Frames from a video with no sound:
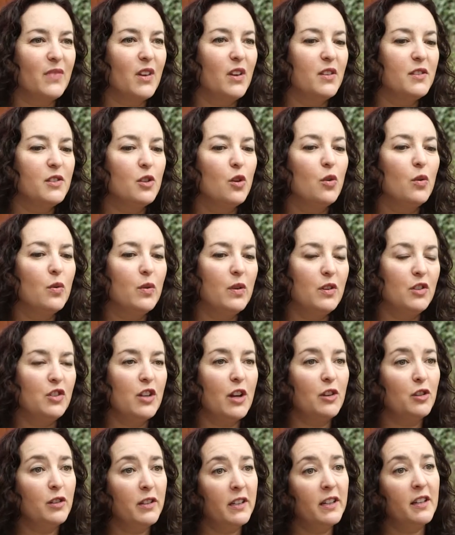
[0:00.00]
So
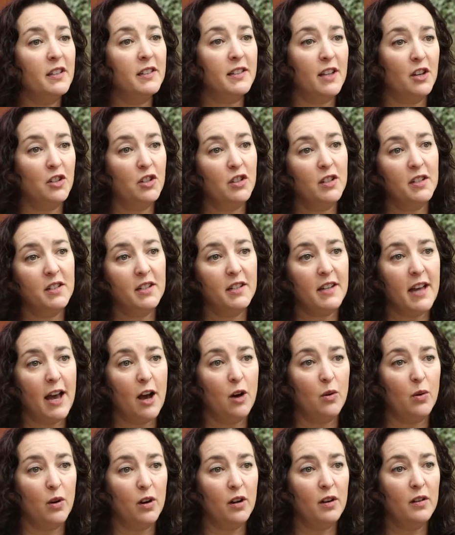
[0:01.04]
generally a session is an
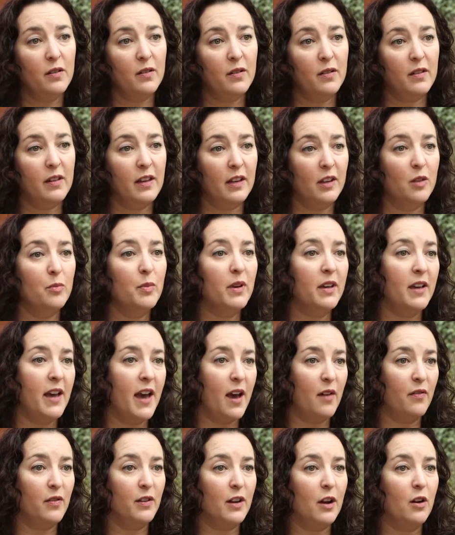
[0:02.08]
hour. It can be a
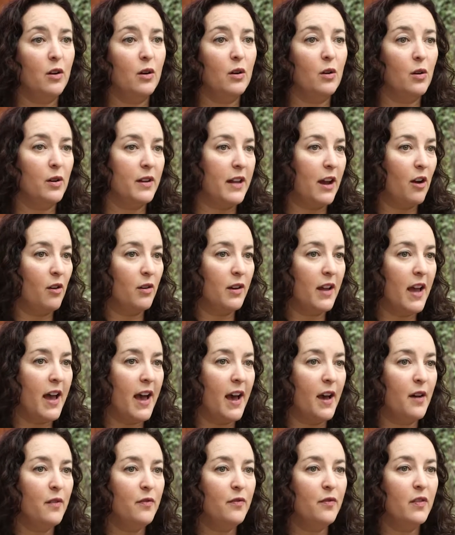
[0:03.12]
half an hour or an hour and a
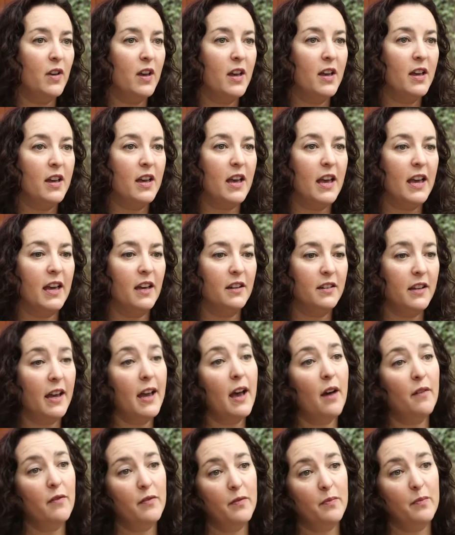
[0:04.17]
half. And I
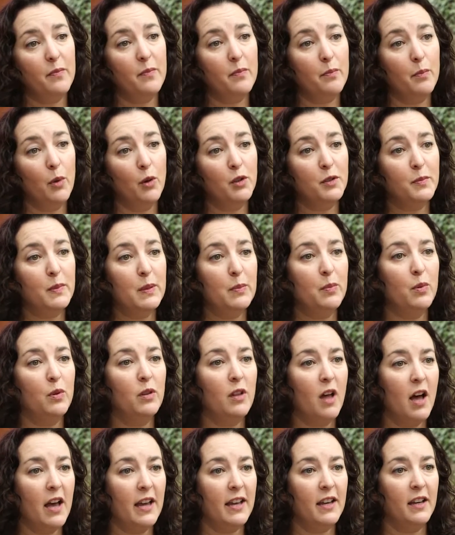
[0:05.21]
have most people
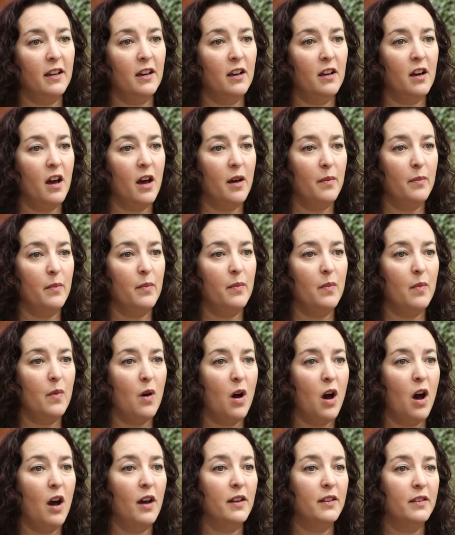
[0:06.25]
lying
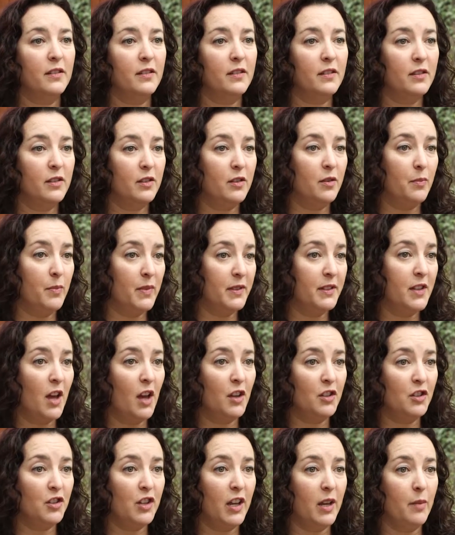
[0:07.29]
on the
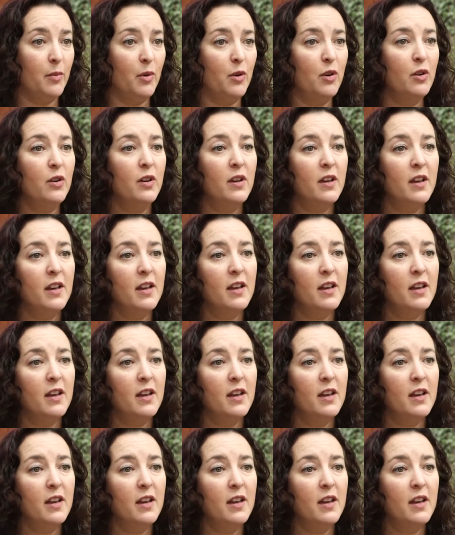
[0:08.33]
massage table.